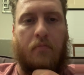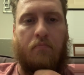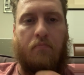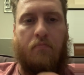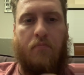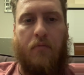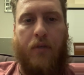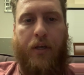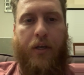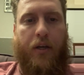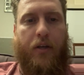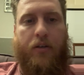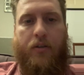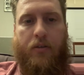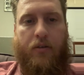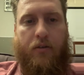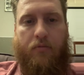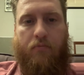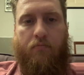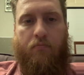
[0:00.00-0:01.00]

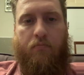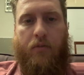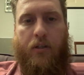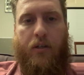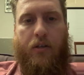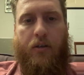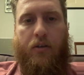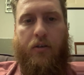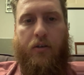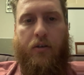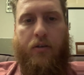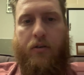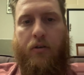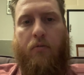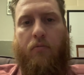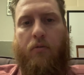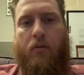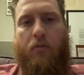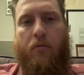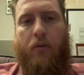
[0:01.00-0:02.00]
because there's no
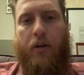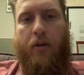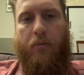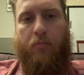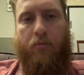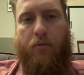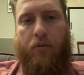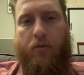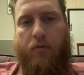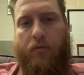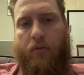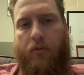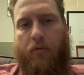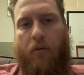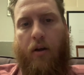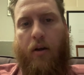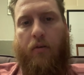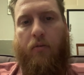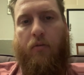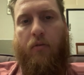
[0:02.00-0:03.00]
real way to prove it
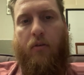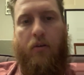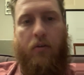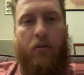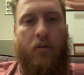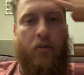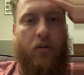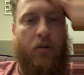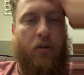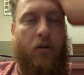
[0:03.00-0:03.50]
right or wrong.